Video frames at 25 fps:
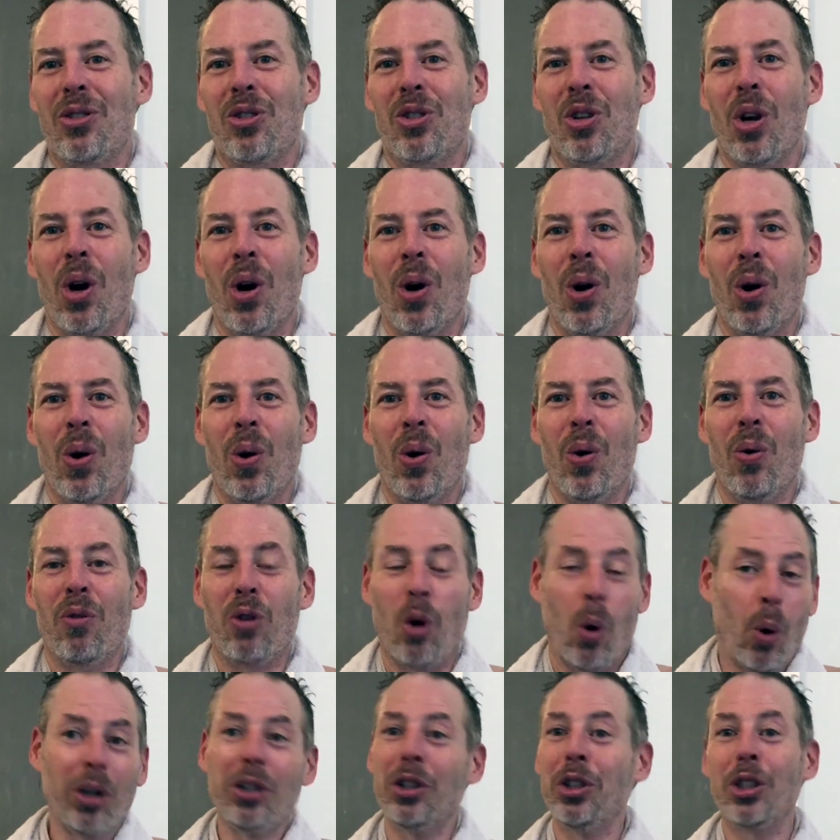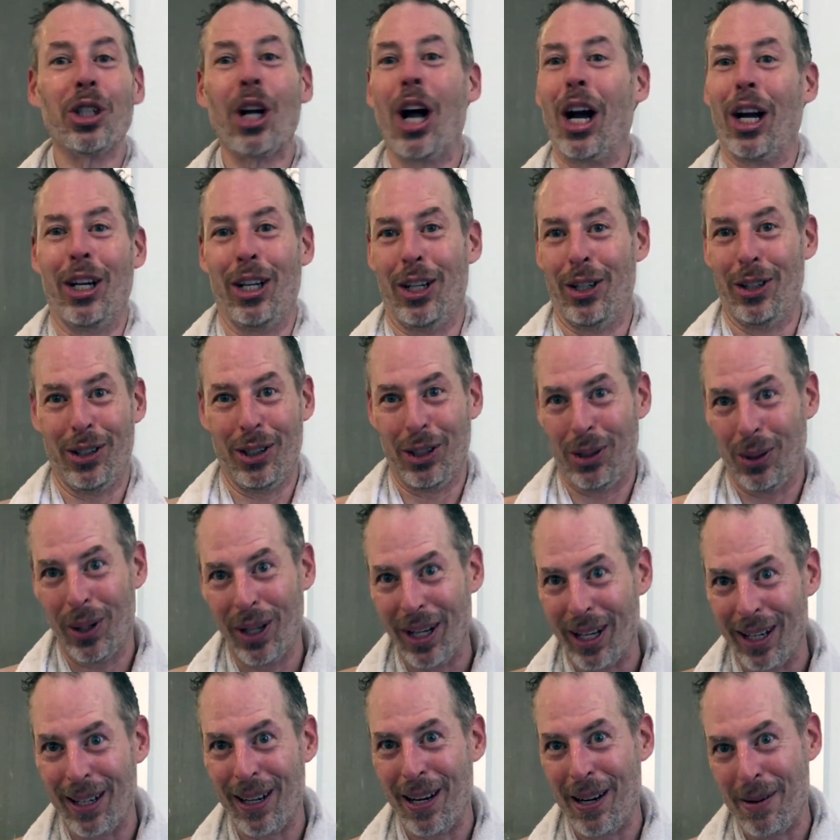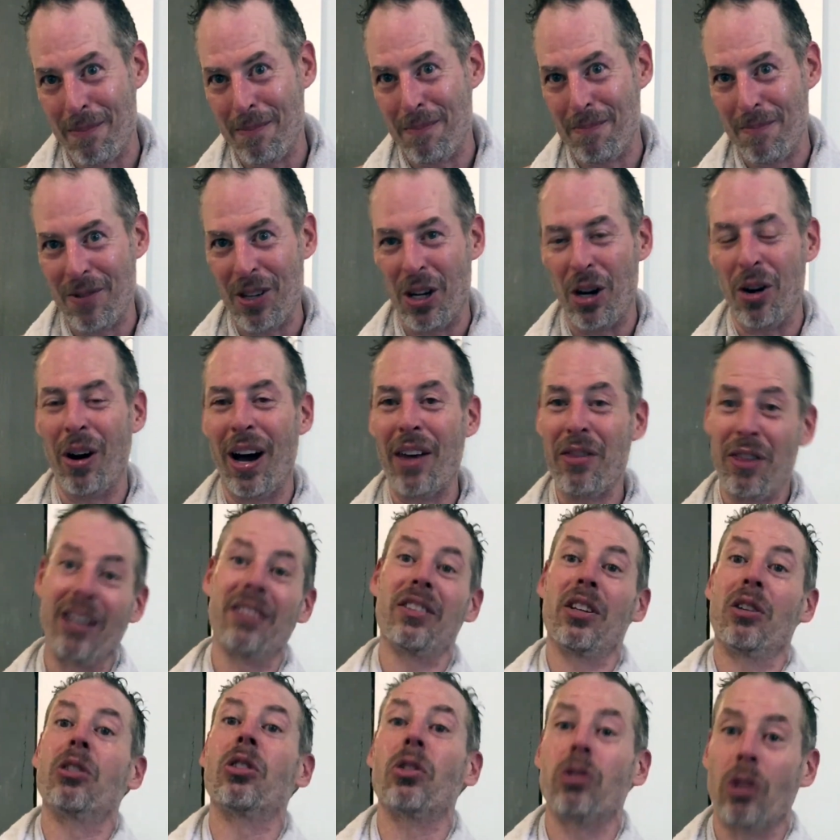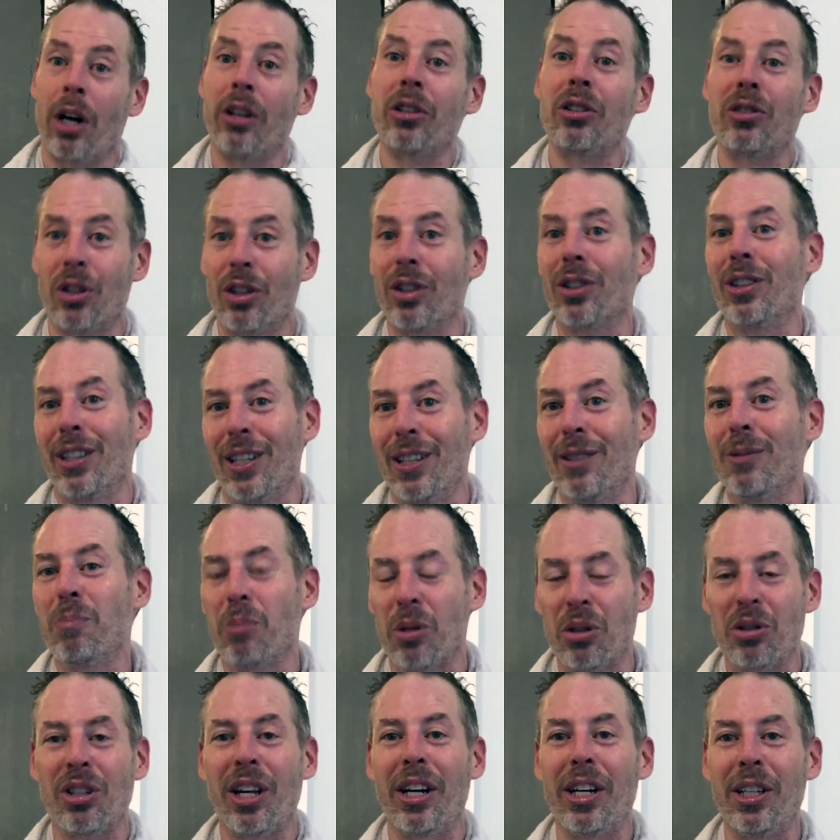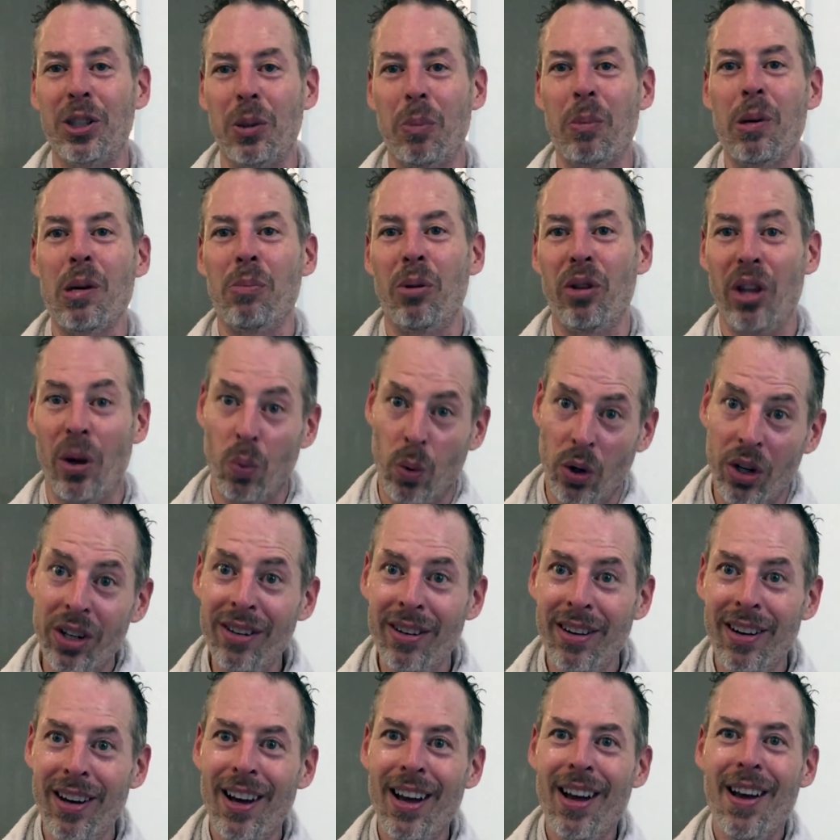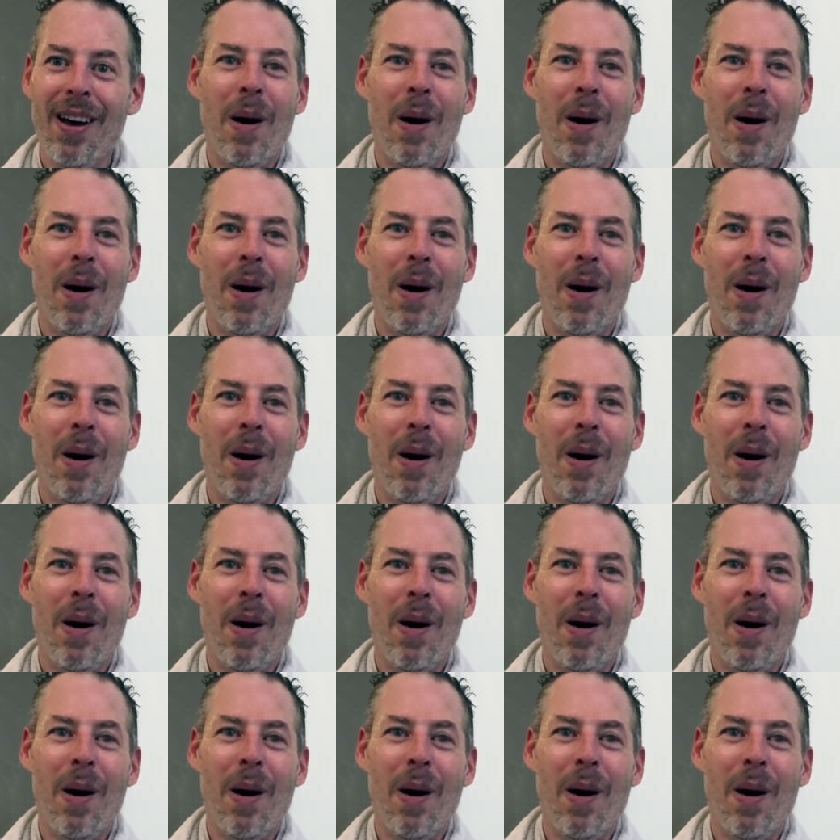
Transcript: So of course you're not gonna enjoy it. And I think there are certainly a percentage of people that would,